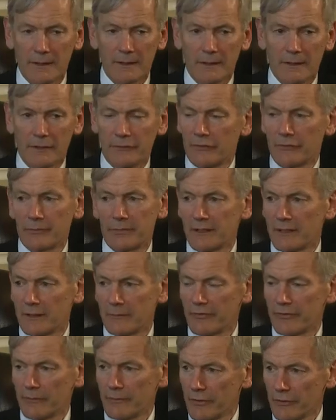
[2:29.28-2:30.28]
it just
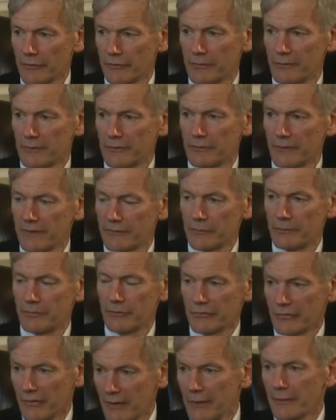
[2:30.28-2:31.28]
becomes impossible. You have to
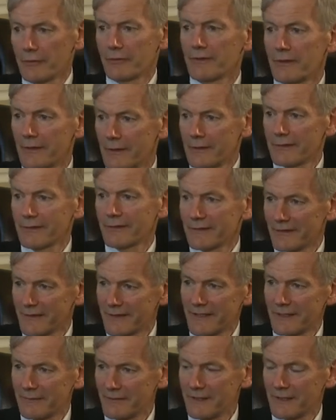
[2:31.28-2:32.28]
push harder and harder to
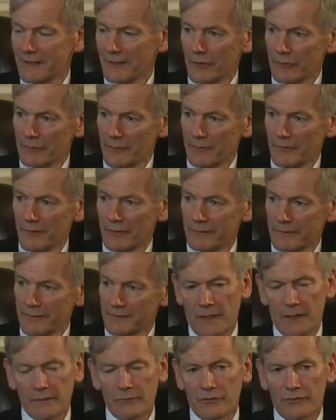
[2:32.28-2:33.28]
keep the economy moving.
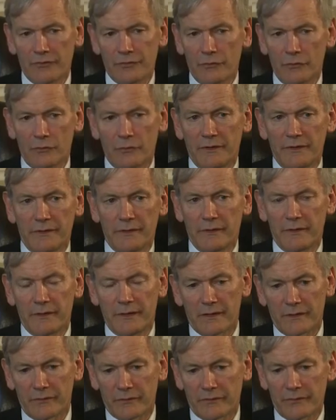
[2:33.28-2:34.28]
I would have thought within the
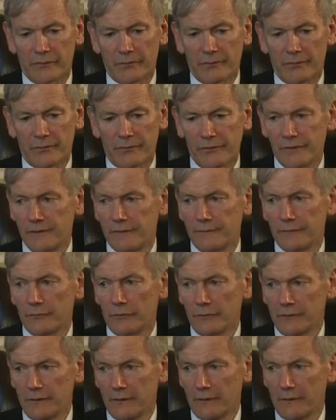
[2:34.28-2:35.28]
next 3 to
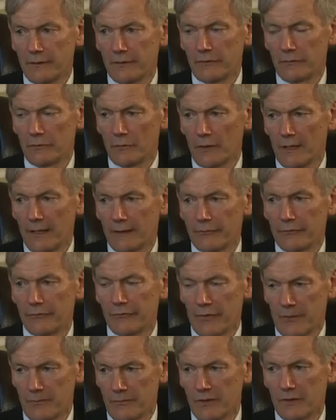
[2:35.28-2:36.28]
4 years we'll have
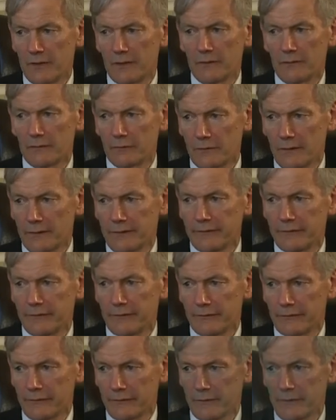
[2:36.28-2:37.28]
some kind of
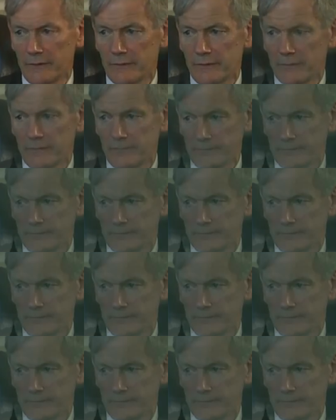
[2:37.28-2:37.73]
crisis in China.